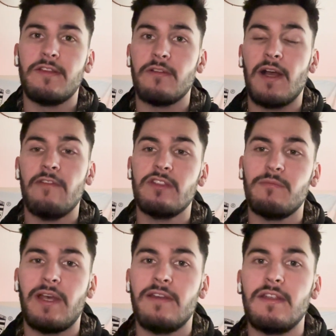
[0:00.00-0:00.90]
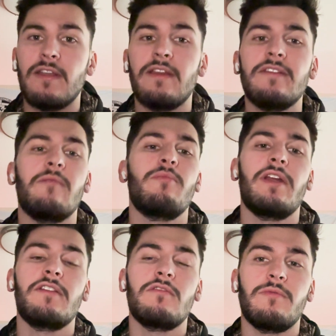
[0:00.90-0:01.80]
So I have some ideas. I'm
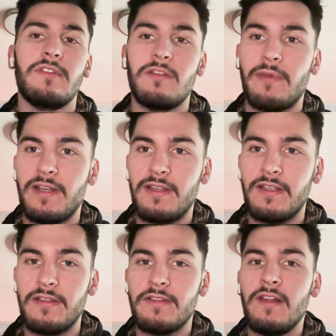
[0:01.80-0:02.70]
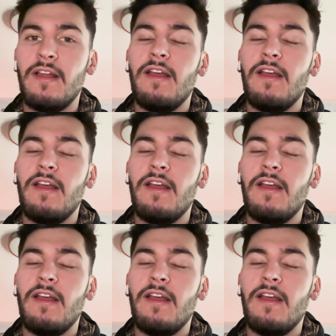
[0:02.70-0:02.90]
brainstorming some ideas